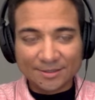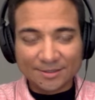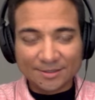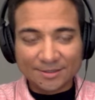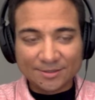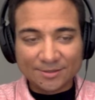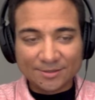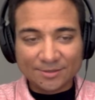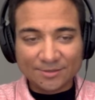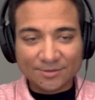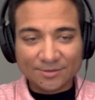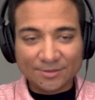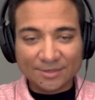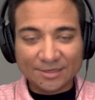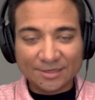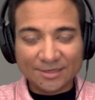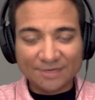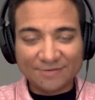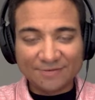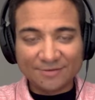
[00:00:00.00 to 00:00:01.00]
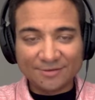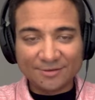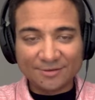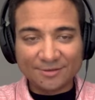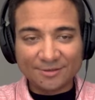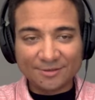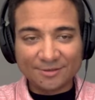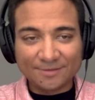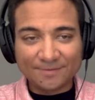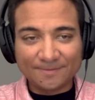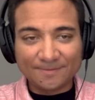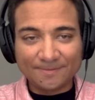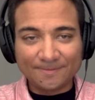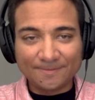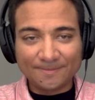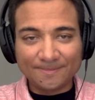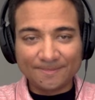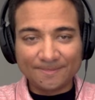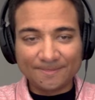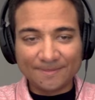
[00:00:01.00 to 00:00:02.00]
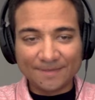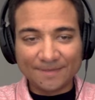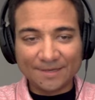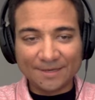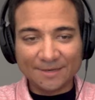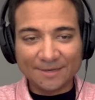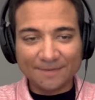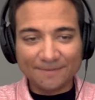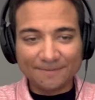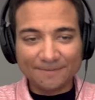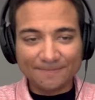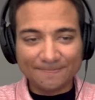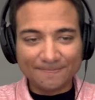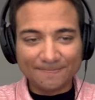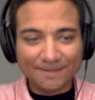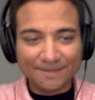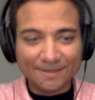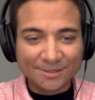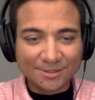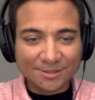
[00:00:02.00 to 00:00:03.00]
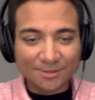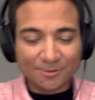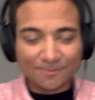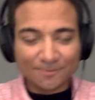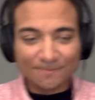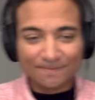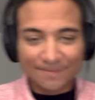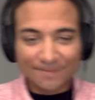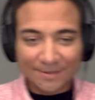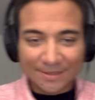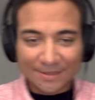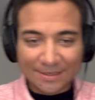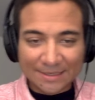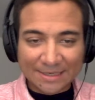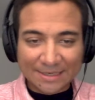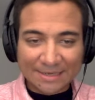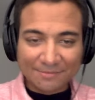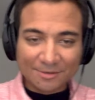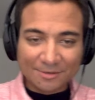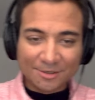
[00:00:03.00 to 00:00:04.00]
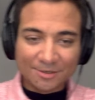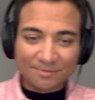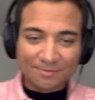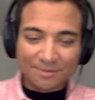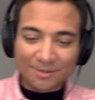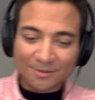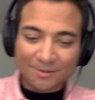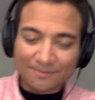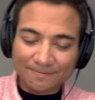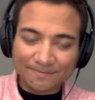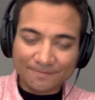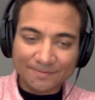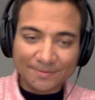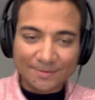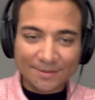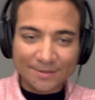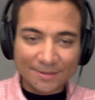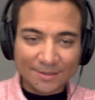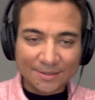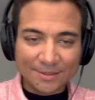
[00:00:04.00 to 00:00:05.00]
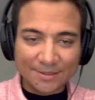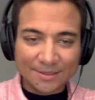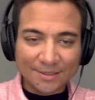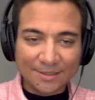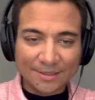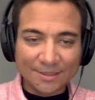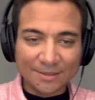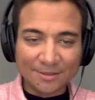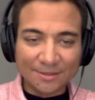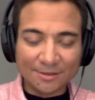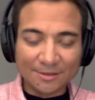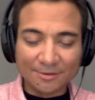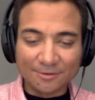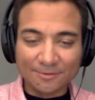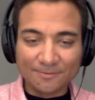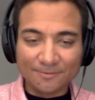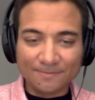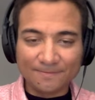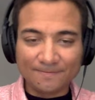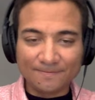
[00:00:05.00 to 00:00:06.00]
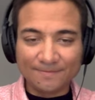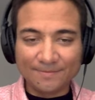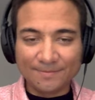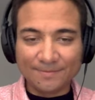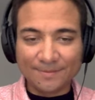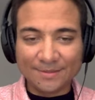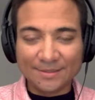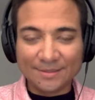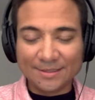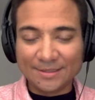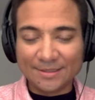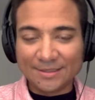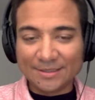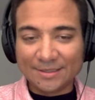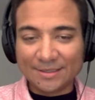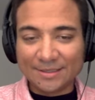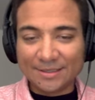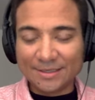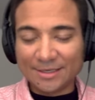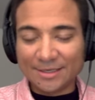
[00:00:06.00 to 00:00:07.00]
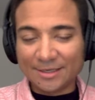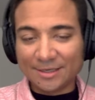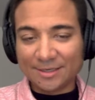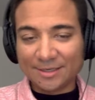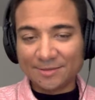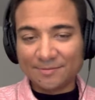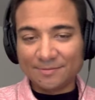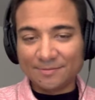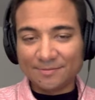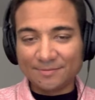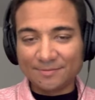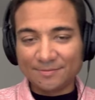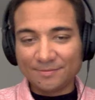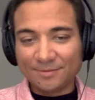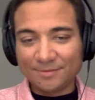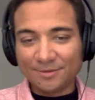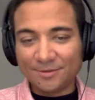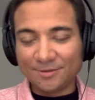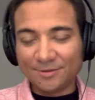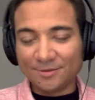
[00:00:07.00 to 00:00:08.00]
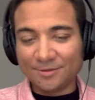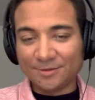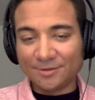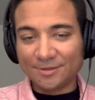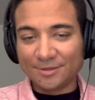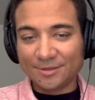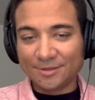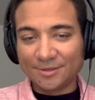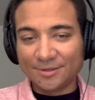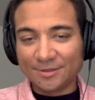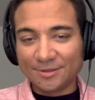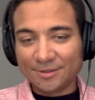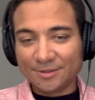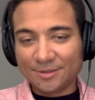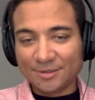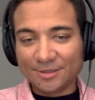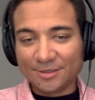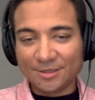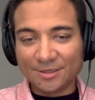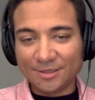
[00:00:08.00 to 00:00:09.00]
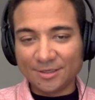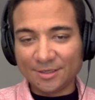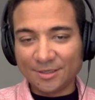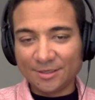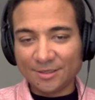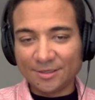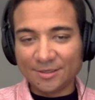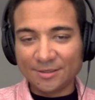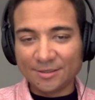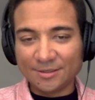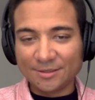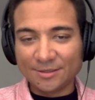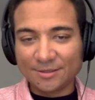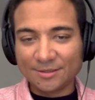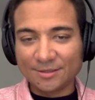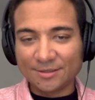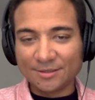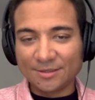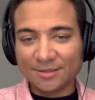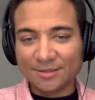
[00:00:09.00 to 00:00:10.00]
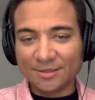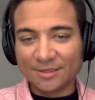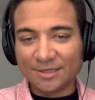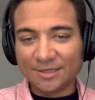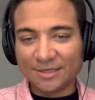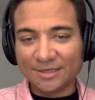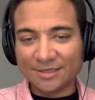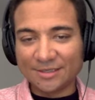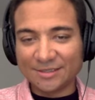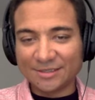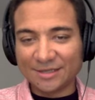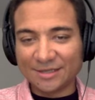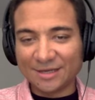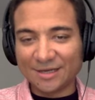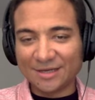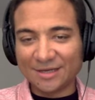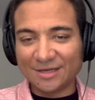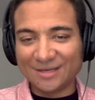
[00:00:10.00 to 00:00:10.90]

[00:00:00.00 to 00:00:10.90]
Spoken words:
so we have our cat. So I'm going to put, hello, I am your cuddly class cat.